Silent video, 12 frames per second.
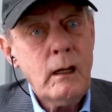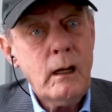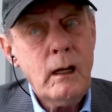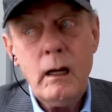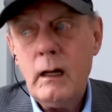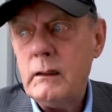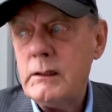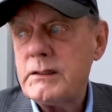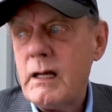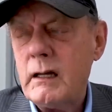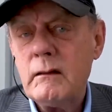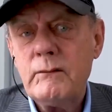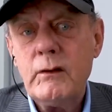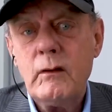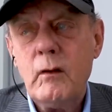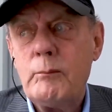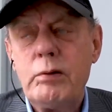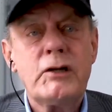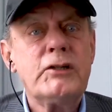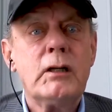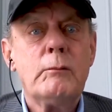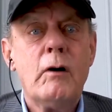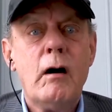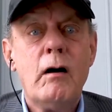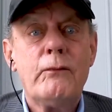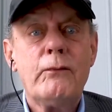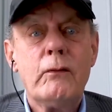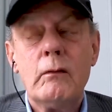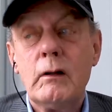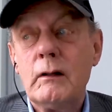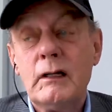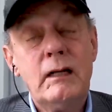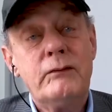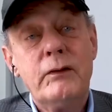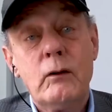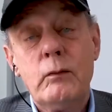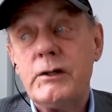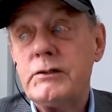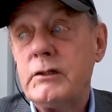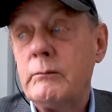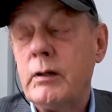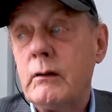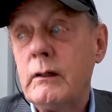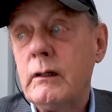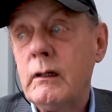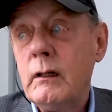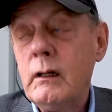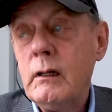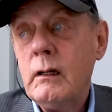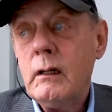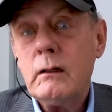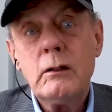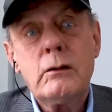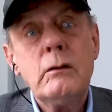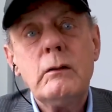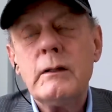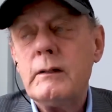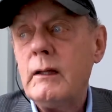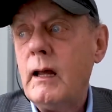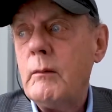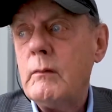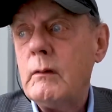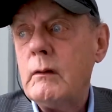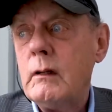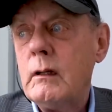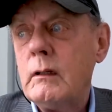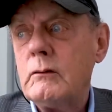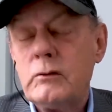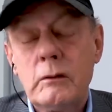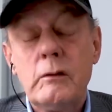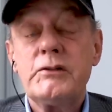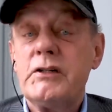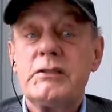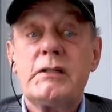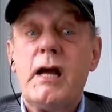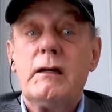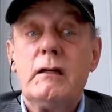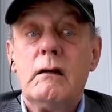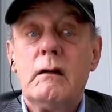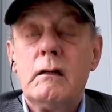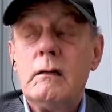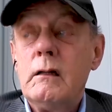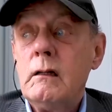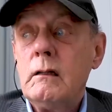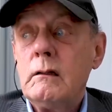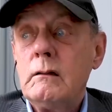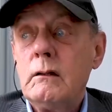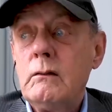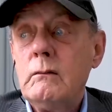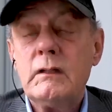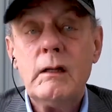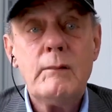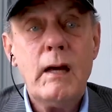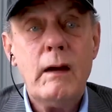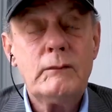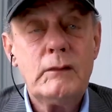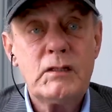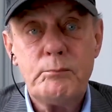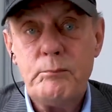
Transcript: And instead of, brushing him off or leaving question period, the two of them, and Trudeau's just standing there, the two of them have this